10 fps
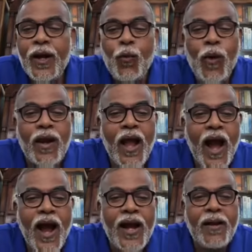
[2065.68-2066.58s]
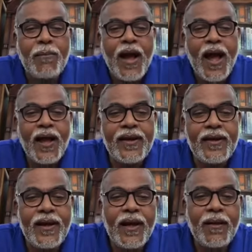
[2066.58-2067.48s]
one-eyed
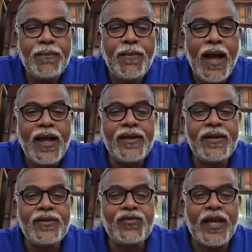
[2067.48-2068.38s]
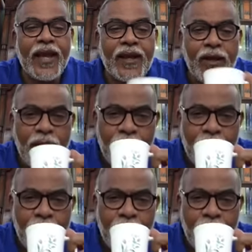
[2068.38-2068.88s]
man man is king?